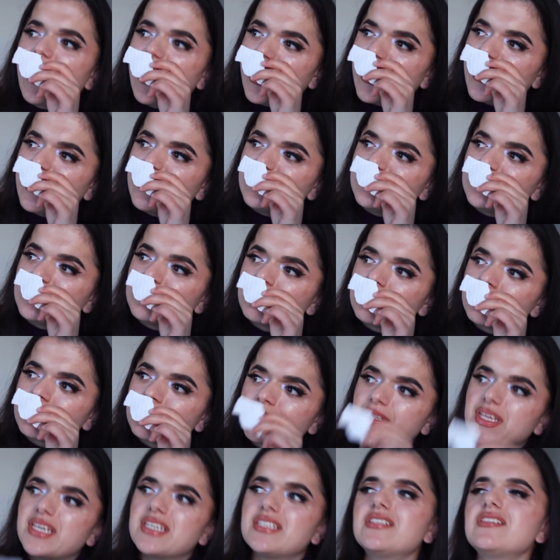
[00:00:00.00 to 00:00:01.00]
and
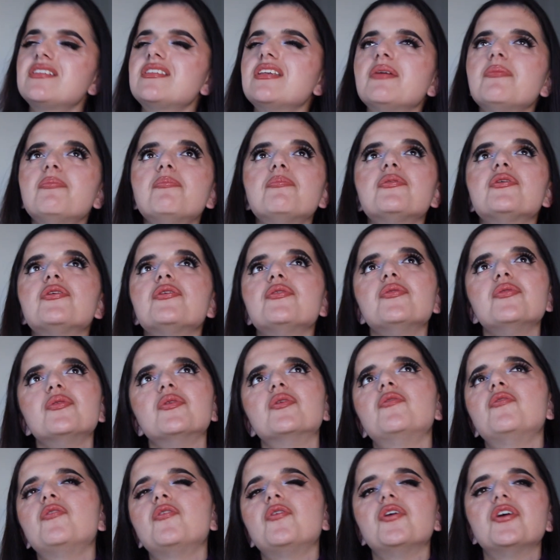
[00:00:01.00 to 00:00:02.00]
it's just a
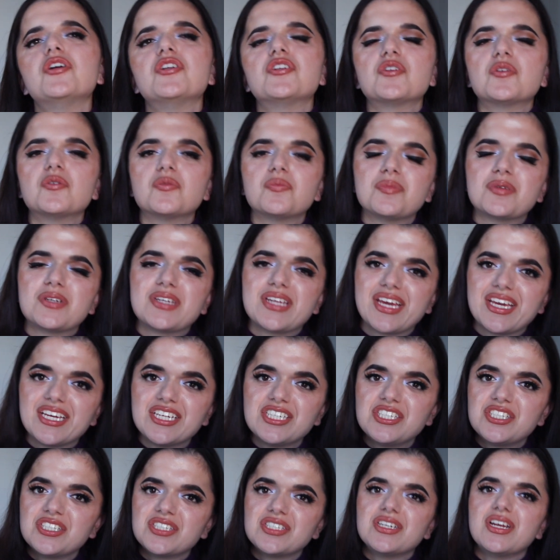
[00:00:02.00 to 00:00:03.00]
beautiful
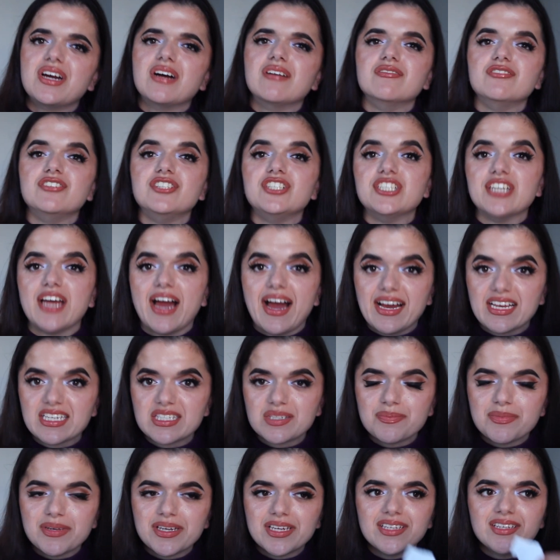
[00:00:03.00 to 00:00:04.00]
interpretation of
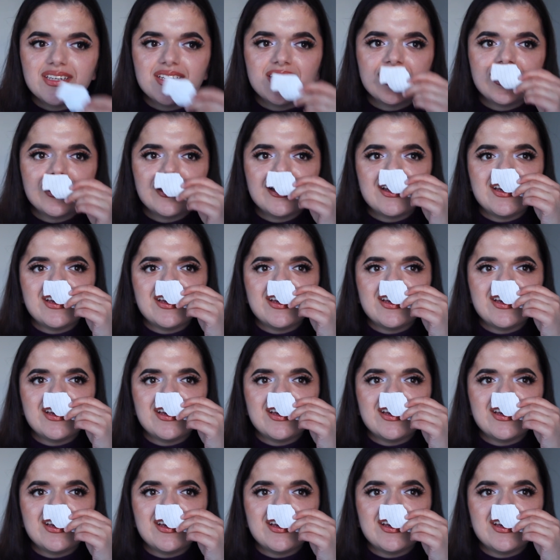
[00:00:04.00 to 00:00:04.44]
jasmine.